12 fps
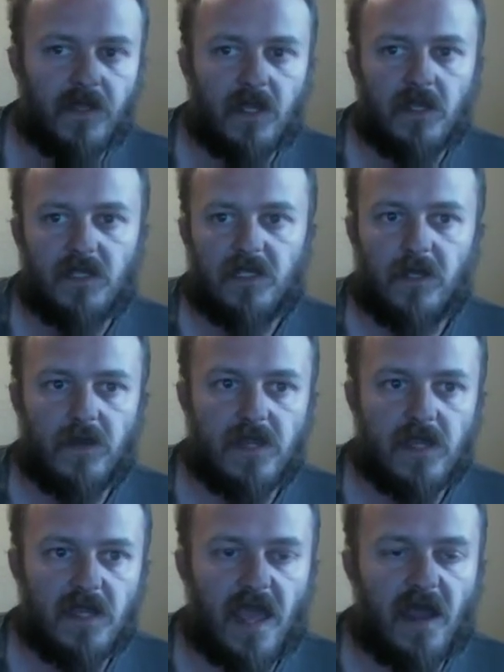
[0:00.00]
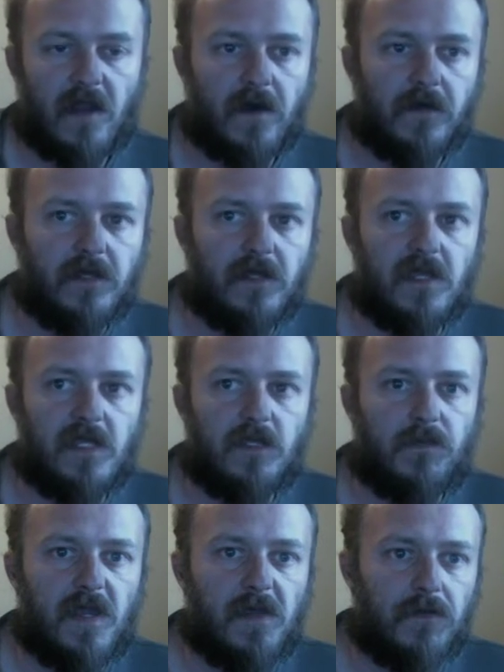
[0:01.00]
So you had all of these
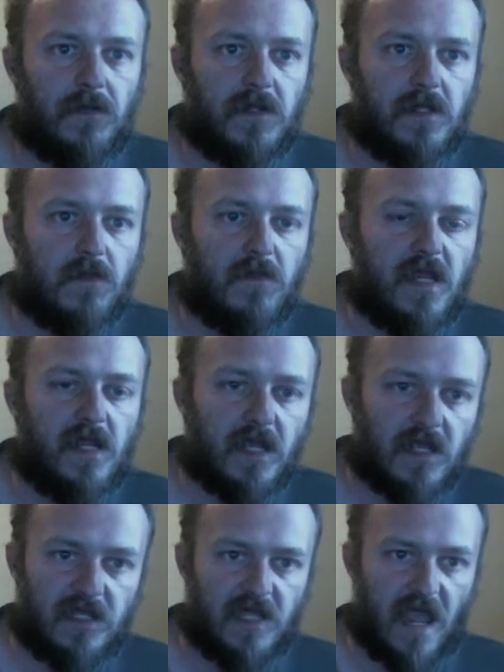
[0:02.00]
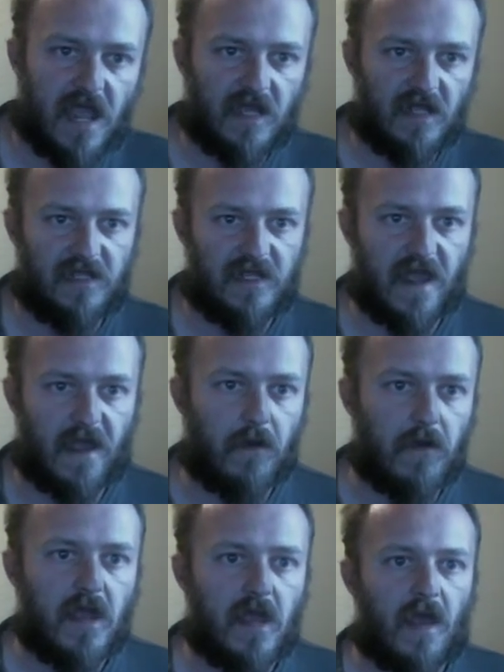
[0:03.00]
people in the media saying it's
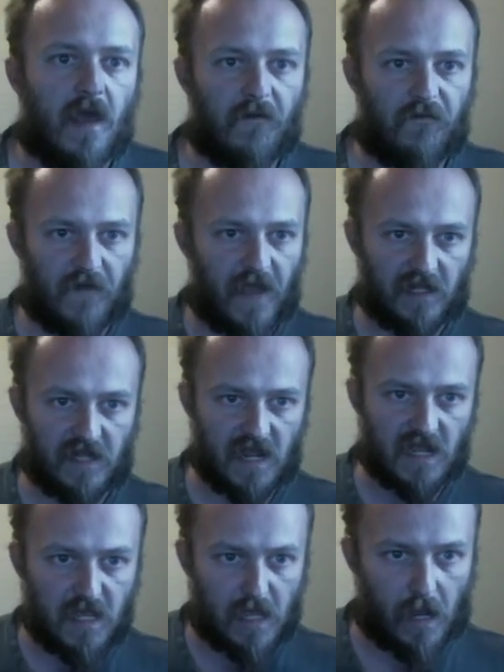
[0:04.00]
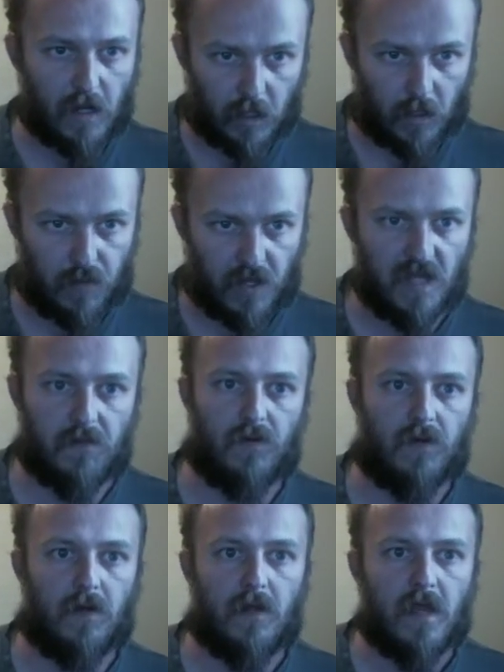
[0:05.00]
now affecting younger
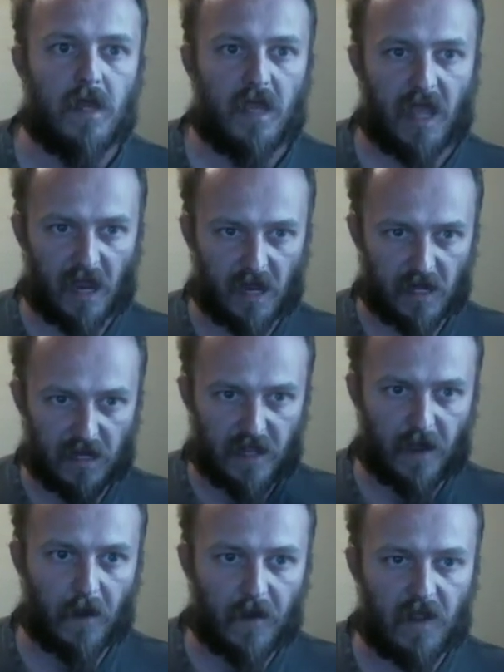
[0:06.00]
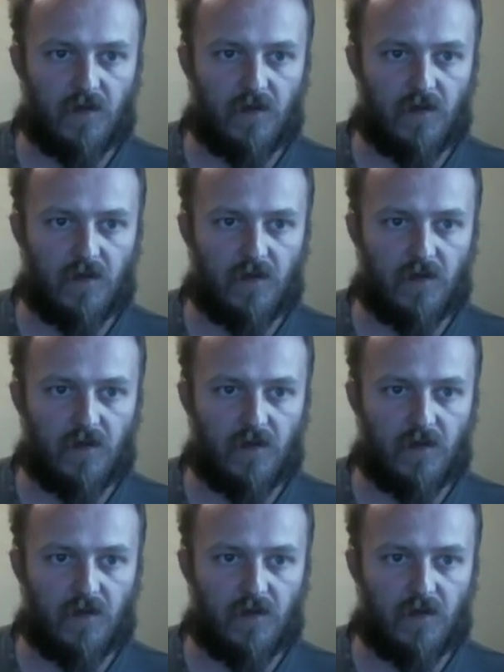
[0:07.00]
people, and they're at